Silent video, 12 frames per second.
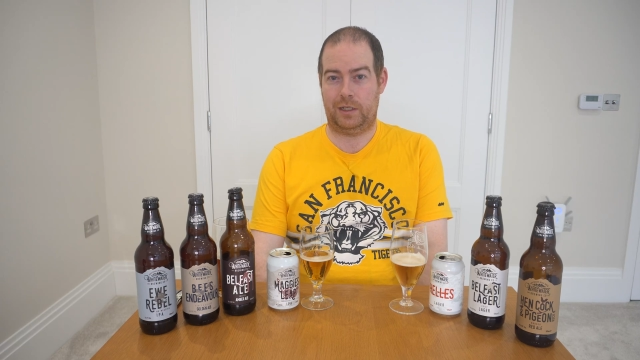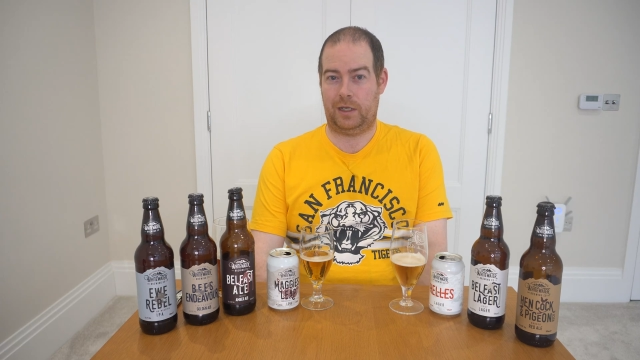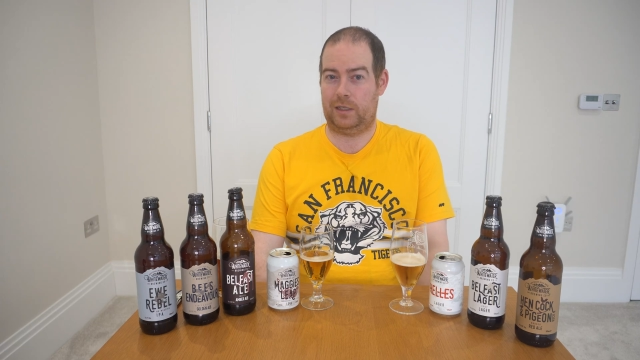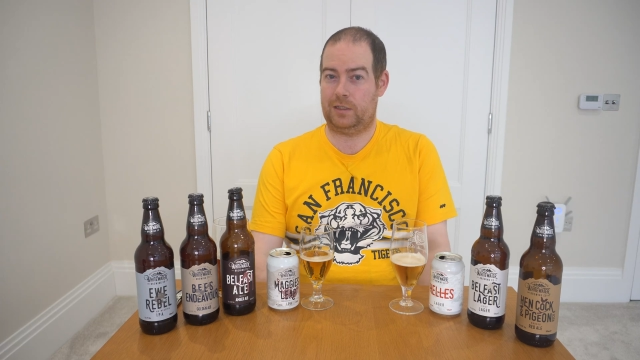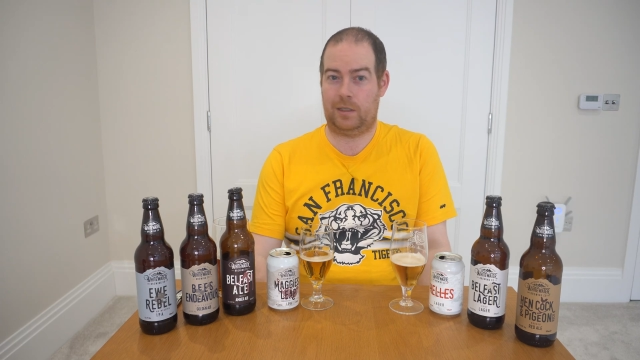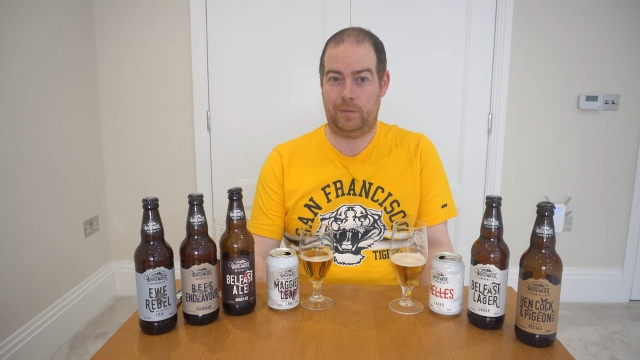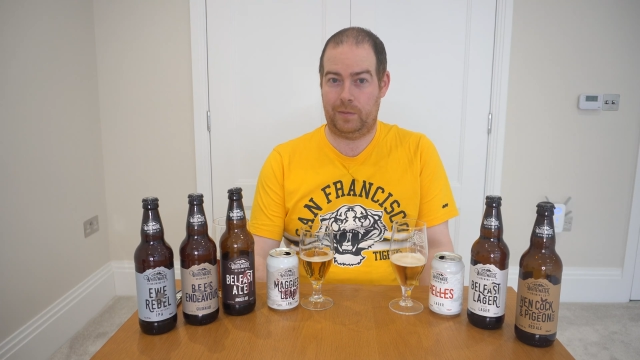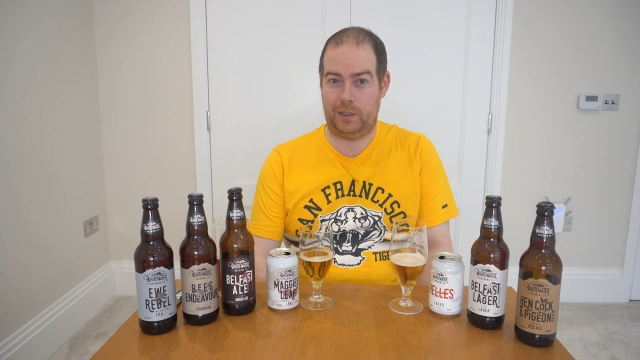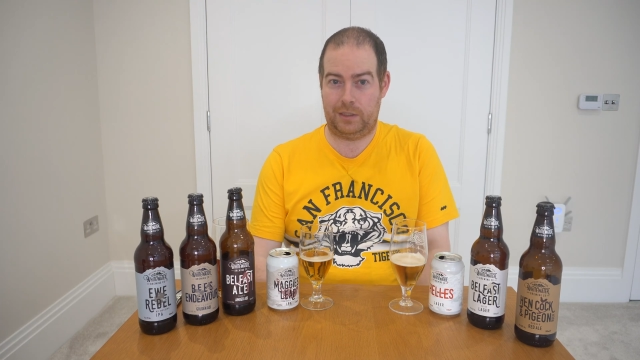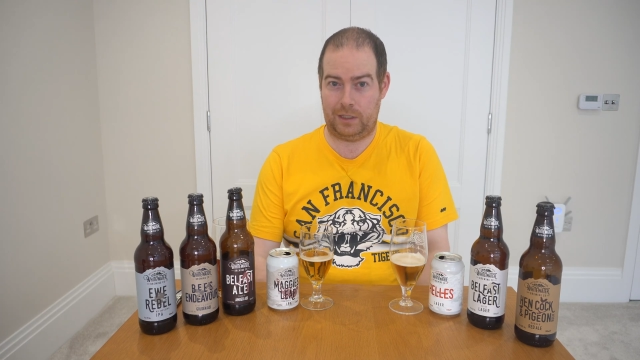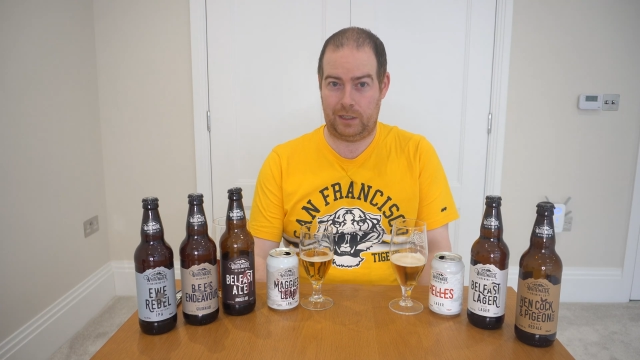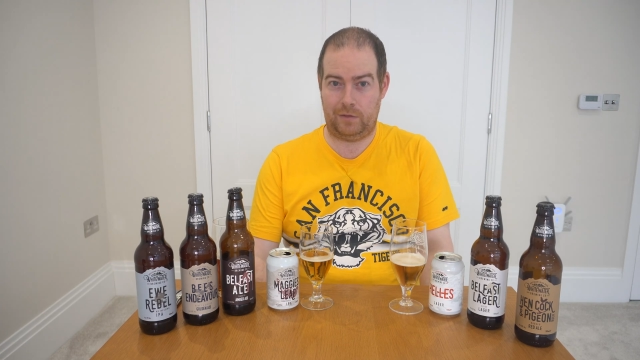as can be
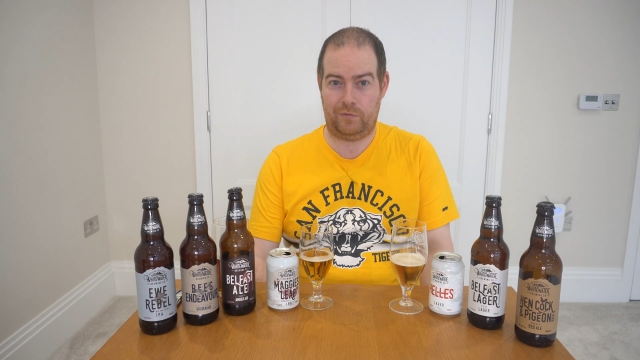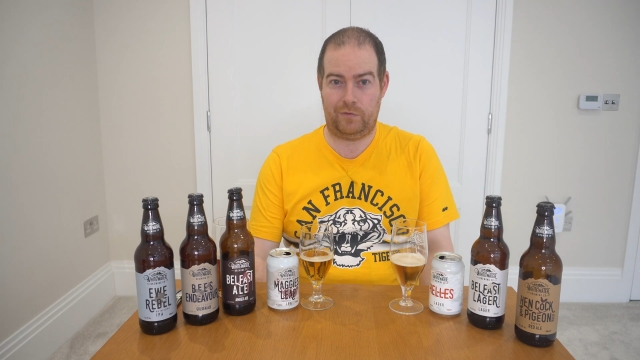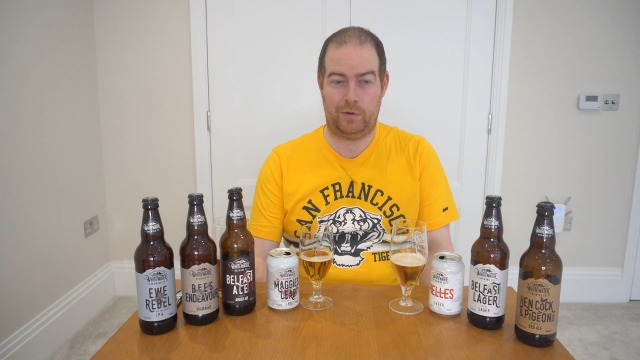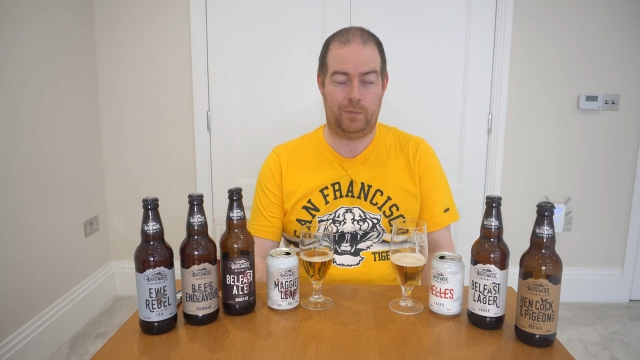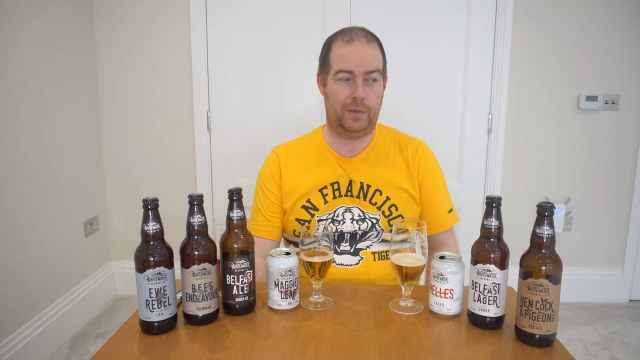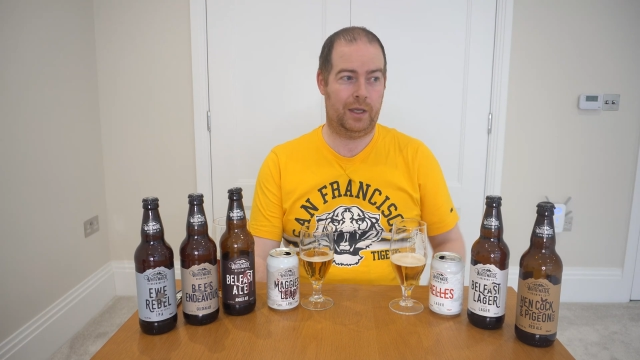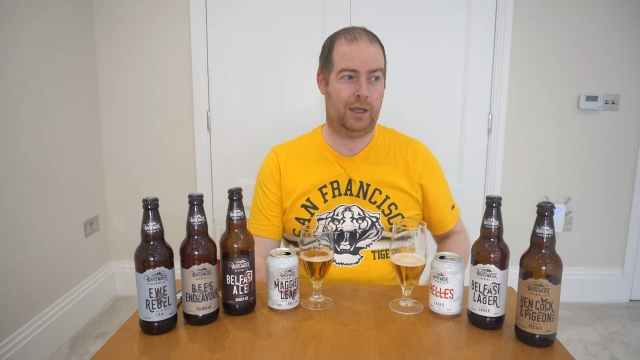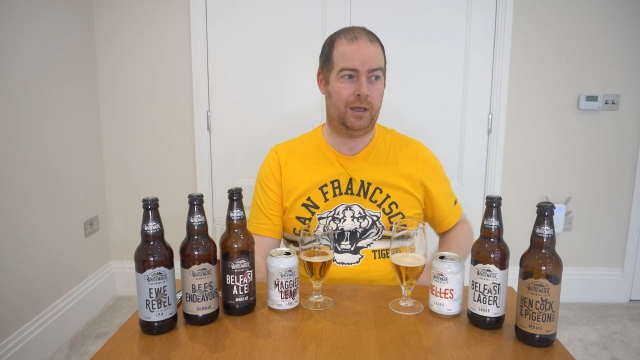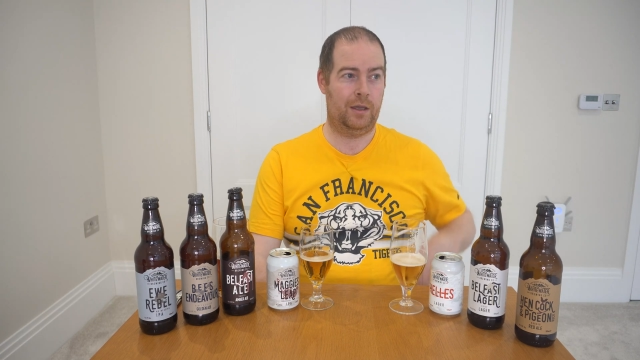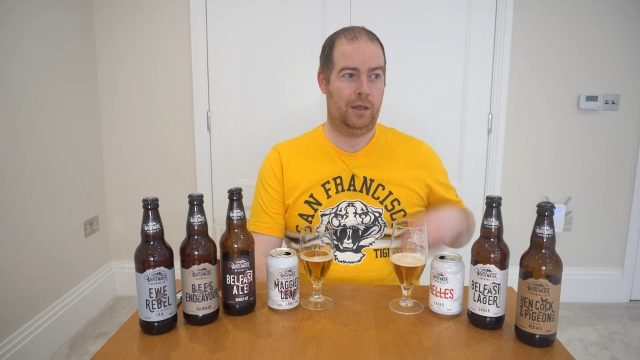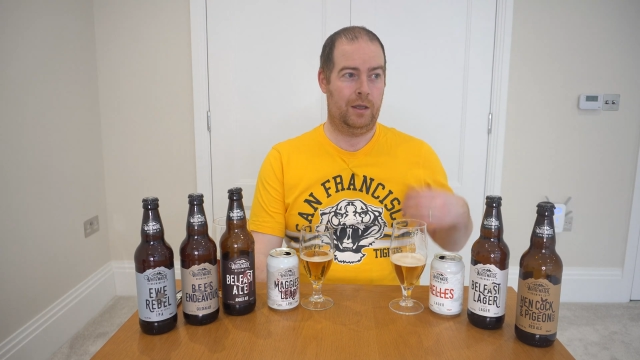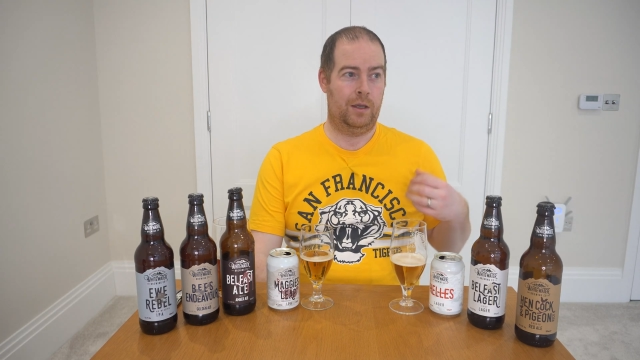seen from their
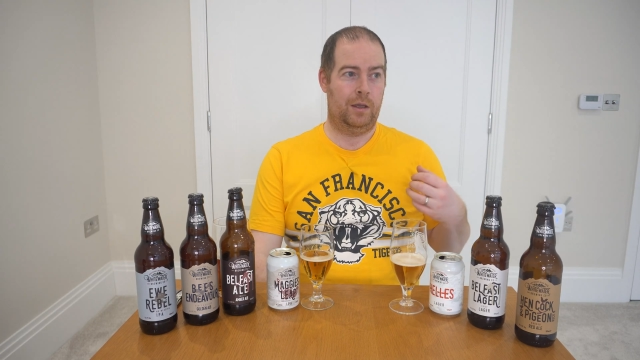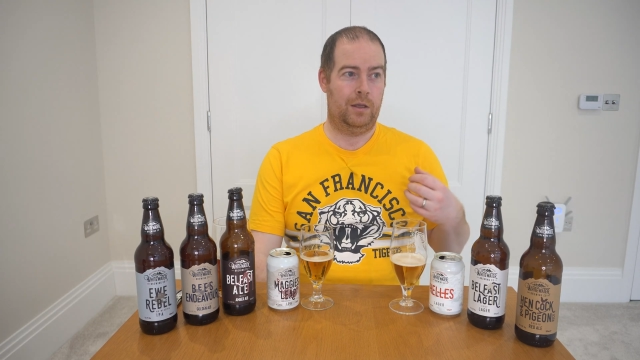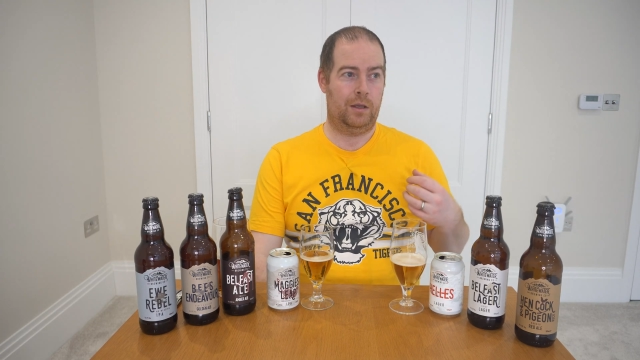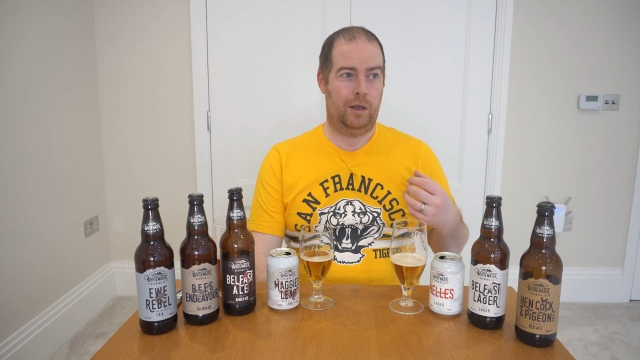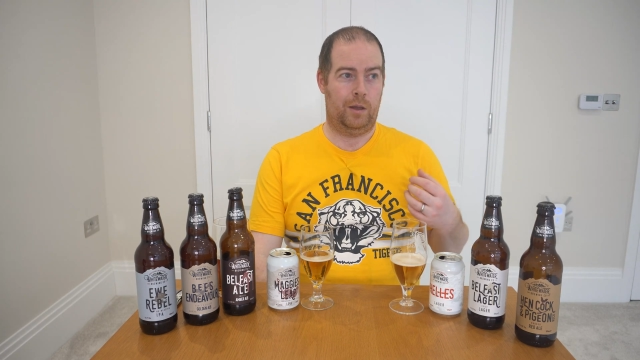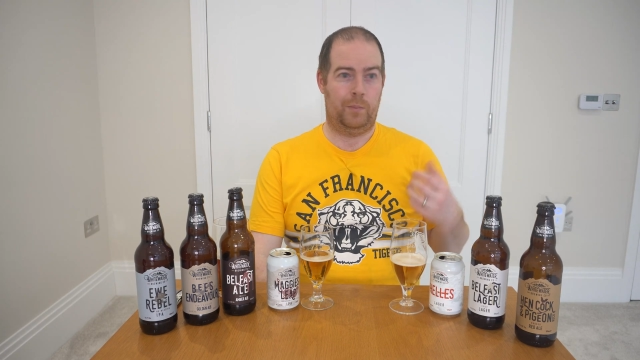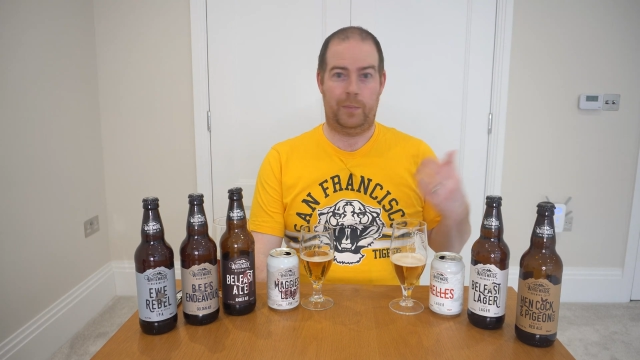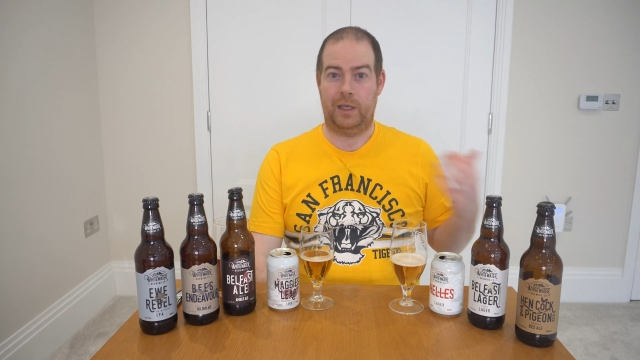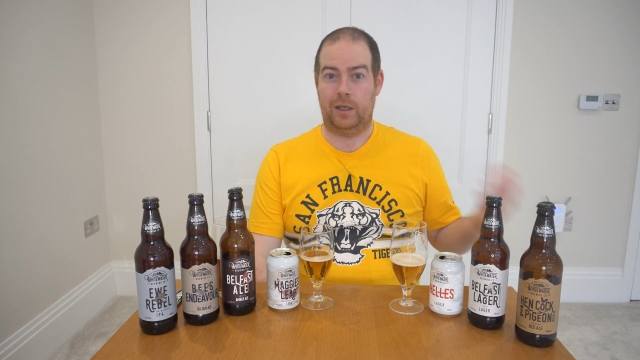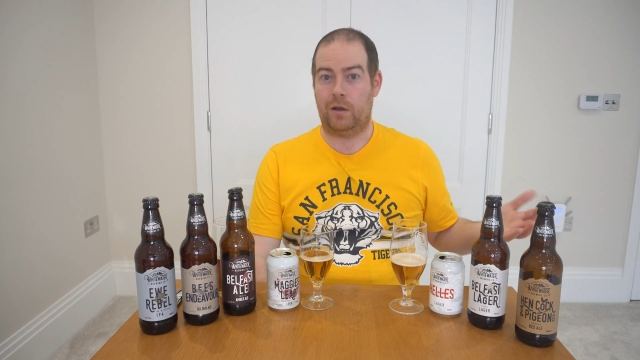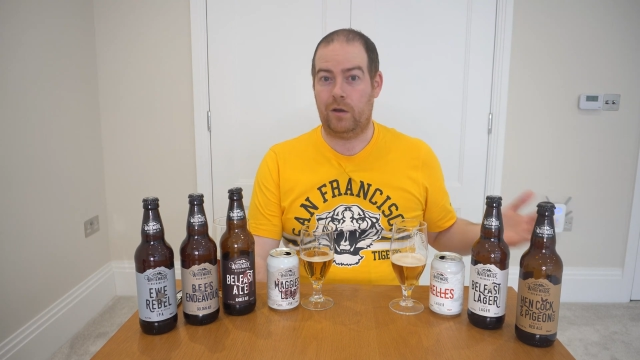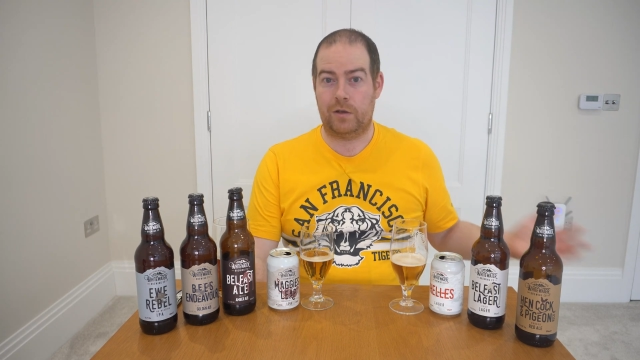
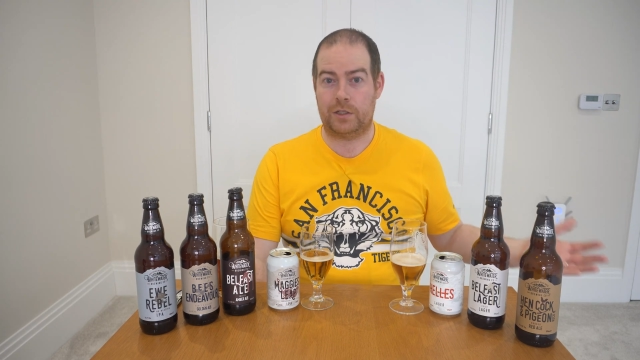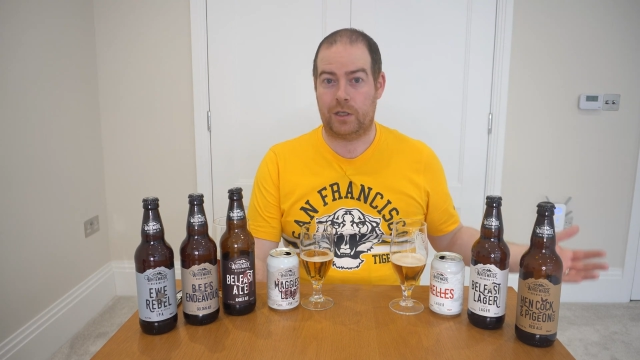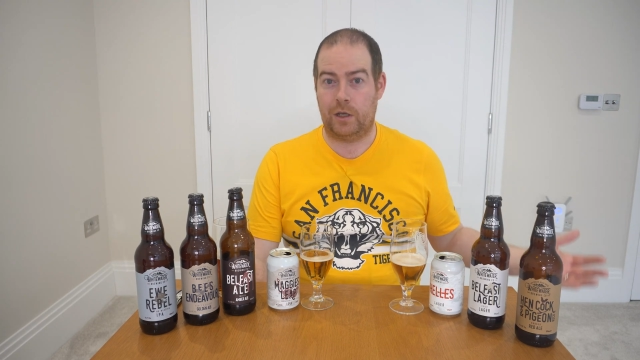being cask